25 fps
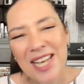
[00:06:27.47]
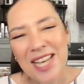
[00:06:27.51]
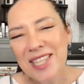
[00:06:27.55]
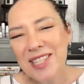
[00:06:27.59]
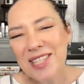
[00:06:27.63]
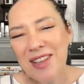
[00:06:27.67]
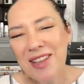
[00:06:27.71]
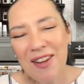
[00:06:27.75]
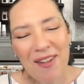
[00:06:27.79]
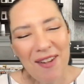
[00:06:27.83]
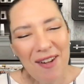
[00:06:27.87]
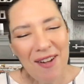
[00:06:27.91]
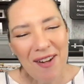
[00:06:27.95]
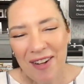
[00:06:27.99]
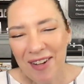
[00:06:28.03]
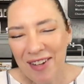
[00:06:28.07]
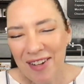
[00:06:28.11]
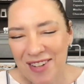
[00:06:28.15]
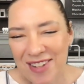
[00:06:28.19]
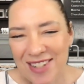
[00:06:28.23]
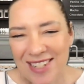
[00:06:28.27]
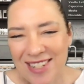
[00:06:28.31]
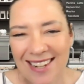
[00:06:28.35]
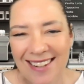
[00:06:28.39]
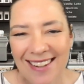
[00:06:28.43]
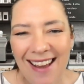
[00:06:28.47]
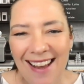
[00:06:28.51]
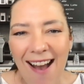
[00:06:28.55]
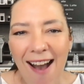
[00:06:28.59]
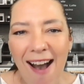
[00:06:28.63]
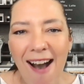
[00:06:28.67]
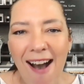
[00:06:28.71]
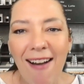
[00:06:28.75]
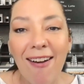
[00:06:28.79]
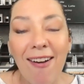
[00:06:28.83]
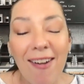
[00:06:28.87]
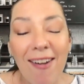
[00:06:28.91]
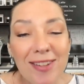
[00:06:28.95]
So in conclusion,
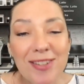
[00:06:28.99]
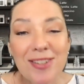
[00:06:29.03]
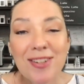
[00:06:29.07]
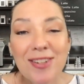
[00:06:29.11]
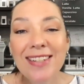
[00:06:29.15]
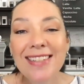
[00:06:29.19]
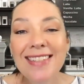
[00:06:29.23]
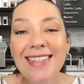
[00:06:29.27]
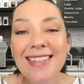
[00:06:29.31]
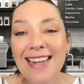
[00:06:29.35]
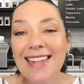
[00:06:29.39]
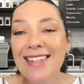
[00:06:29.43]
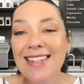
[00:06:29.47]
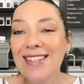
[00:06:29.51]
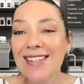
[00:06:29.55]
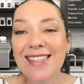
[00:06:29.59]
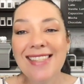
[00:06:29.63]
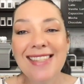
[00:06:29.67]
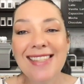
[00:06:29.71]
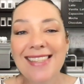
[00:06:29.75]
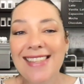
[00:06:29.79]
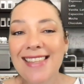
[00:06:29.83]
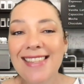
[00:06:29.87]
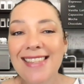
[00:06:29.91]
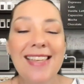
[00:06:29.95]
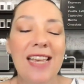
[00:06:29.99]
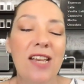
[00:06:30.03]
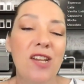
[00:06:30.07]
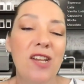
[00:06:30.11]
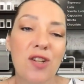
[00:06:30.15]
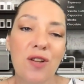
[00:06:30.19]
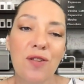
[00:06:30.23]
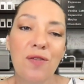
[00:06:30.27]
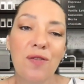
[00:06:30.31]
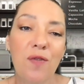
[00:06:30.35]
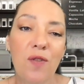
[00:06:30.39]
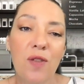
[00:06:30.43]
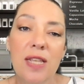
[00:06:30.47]
cultural intelligence is
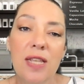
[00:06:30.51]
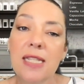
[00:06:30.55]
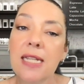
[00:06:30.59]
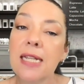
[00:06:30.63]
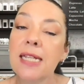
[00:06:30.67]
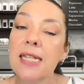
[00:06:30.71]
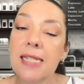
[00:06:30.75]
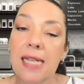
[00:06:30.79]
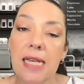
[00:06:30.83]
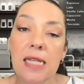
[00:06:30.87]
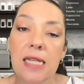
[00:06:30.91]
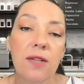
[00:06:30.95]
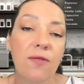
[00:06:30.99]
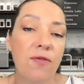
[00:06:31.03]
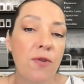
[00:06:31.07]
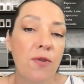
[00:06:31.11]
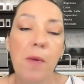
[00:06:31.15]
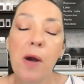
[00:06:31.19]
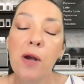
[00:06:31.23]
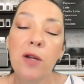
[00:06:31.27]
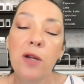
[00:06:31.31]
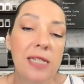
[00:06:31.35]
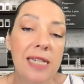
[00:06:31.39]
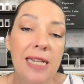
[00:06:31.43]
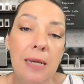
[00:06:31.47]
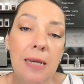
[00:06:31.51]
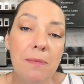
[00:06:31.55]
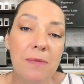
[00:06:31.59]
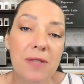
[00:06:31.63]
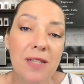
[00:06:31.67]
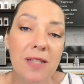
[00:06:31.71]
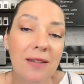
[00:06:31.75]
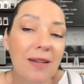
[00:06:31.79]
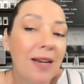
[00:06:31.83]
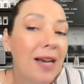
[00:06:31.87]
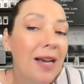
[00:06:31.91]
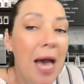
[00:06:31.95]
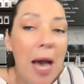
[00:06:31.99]
essential for the success of remote
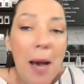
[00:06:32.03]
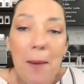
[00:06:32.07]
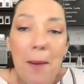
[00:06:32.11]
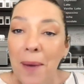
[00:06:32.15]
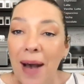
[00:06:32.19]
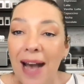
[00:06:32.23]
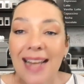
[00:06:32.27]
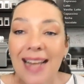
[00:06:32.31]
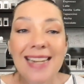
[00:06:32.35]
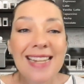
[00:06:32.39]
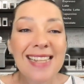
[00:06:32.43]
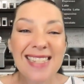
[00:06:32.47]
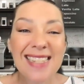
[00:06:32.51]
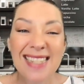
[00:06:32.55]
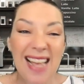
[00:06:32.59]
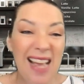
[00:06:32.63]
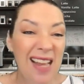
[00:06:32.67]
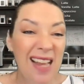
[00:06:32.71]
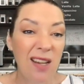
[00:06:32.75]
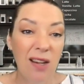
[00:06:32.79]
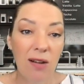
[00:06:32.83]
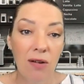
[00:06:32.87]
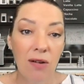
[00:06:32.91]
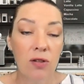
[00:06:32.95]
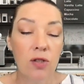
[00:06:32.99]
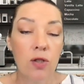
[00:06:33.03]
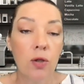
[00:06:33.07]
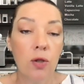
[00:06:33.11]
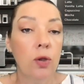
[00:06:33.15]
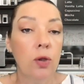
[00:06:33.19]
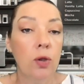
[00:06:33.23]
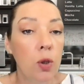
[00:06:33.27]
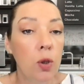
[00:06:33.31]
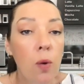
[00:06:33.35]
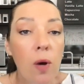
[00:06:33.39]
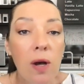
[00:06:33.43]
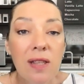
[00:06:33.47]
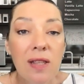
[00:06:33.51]
teams. By understanding cultural
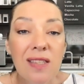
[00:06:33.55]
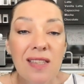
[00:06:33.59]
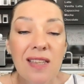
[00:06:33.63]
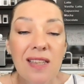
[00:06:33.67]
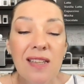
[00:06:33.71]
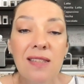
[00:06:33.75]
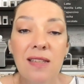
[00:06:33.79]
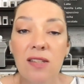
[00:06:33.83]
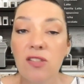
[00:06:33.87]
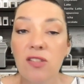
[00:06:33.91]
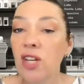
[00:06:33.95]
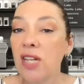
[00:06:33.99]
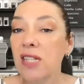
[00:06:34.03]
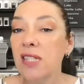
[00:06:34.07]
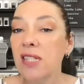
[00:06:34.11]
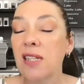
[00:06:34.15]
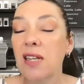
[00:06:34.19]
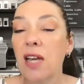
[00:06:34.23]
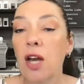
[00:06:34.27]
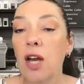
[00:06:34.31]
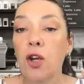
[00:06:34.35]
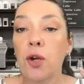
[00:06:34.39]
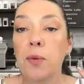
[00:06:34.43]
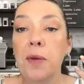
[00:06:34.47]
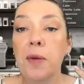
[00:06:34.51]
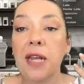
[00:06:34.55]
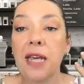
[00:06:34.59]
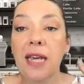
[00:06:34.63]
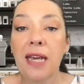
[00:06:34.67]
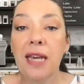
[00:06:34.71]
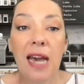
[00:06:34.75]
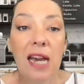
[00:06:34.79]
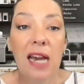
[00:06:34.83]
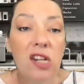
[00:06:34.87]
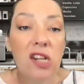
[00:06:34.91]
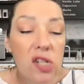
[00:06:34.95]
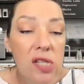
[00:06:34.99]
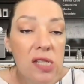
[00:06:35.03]
nuances, adjusting our
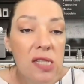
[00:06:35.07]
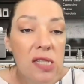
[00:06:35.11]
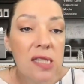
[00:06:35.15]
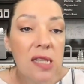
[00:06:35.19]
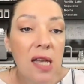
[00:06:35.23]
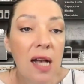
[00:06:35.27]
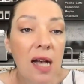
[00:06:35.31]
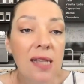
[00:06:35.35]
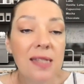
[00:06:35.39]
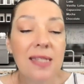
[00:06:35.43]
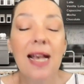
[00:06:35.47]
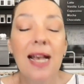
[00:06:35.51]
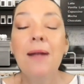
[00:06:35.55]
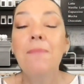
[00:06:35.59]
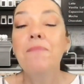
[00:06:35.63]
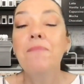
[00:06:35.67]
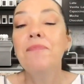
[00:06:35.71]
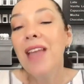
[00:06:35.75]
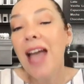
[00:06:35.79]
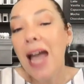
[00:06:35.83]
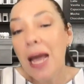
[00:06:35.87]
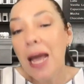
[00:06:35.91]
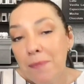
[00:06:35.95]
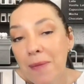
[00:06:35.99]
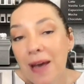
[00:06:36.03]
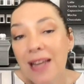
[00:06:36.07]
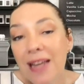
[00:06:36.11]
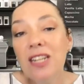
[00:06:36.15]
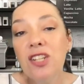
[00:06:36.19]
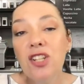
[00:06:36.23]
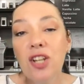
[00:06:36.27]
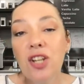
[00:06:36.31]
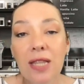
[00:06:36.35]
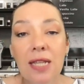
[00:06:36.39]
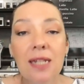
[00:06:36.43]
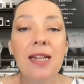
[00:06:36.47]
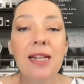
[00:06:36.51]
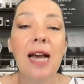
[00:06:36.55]
communication styles, and
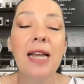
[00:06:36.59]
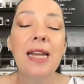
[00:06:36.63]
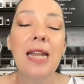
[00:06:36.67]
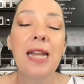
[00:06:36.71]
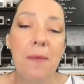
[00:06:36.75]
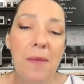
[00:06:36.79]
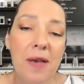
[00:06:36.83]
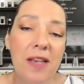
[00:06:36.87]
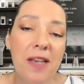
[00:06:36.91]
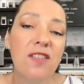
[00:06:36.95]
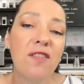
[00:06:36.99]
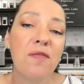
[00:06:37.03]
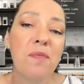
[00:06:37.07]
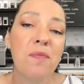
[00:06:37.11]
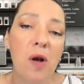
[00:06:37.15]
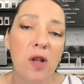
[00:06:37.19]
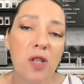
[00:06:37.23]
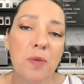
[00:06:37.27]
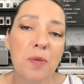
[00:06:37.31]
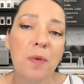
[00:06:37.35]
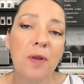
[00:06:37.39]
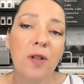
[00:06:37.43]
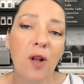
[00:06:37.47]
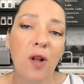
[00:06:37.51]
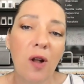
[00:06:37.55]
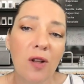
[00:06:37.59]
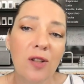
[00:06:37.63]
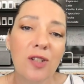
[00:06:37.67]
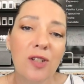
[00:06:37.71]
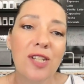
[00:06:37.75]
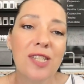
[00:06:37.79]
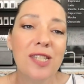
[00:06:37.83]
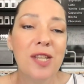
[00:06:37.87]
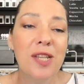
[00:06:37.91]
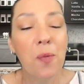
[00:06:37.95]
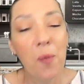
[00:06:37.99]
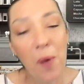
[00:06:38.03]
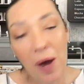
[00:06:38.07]
managing the dynamics of multiple
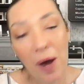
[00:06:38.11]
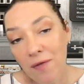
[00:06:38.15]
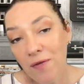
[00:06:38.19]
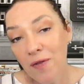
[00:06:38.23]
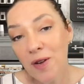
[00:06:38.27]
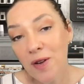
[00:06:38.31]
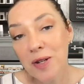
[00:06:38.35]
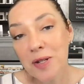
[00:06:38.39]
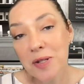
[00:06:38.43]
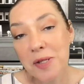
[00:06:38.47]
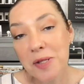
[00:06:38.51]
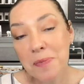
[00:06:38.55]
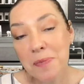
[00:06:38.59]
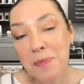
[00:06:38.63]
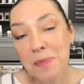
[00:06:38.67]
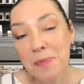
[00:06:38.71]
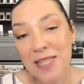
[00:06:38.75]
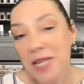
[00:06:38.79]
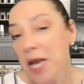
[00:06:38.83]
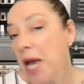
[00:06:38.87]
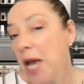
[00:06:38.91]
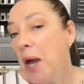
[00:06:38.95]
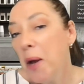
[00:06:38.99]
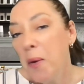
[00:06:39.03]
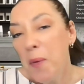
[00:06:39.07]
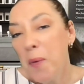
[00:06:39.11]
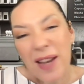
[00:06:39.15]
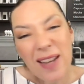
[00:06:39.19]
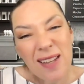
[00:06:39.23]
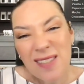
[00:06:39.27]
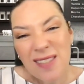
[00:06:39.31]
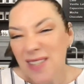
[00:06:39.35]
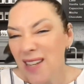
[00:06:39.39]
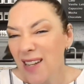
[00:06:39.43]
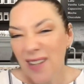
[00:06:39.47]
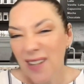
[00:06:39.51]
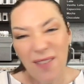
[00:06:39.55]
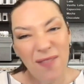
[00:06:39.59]
cultures in one virtual space, we
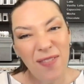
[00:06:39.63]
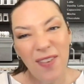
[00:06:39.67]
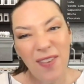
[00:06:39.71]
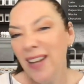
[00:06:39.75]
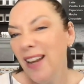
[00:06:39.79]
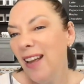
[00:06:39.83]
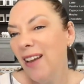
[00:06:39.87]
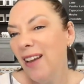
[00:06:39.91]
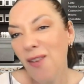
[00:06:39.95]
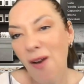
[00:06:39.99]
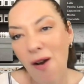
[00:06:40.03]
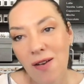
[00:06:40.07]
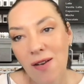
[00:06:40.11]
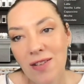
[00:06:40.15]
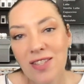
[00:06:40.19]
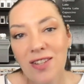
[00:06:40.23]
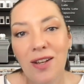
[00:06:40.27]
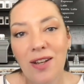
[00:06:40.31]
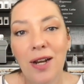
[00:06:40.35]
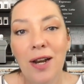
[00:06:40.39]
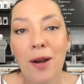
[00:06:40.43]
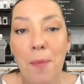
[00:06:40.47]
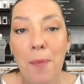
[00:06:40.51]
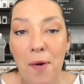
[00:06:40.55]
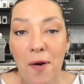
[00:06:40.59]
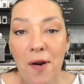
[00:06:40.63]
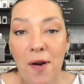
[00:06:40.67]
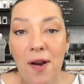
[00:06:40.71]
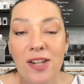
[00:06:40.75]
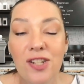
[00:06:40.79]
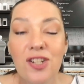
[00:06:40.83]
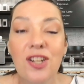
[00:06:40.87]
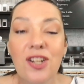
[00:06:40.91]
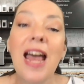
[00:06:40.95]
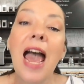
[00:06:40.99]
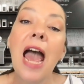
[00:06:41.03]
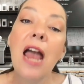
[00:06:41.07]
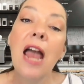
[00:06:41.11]
can significantly enhance
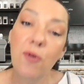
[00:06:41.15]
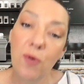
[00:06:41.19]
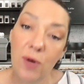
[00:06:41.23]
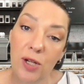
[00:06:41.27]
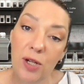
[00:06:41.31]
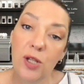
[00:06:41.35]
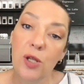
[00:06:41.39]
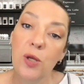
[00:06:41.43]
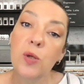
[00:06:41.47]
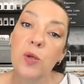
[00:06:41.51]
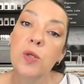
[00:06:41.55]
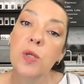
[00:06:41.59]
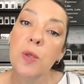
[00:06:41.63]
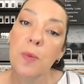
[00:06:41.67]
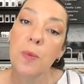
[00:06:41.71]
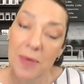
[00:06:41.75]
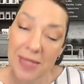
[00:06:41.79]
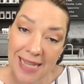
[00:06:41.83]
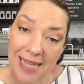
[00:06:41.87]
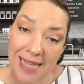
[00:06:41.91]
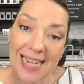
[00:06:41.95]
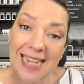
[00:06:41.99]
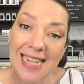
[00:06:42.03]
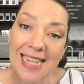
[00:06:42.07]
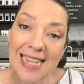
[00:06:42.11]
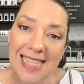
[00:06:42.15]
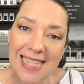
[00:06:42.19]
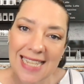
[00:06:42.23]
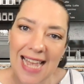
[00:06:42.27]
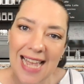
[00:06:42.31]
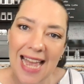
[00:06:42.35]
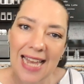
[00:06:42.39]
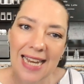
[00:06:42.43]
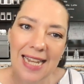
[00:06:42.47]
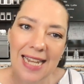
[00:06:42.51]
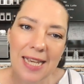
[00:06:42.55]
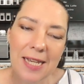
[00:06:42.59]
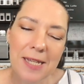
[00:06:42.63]
collaboration and reduce
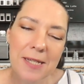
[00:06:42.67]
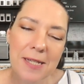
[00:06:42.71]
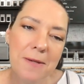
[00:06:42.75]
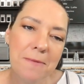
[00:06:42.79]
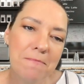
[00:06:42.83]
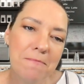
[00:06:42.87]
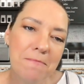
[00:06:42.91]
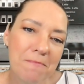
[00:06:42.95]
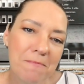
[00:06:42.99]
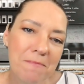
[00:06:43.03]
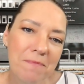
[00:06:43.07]
misunderstandings.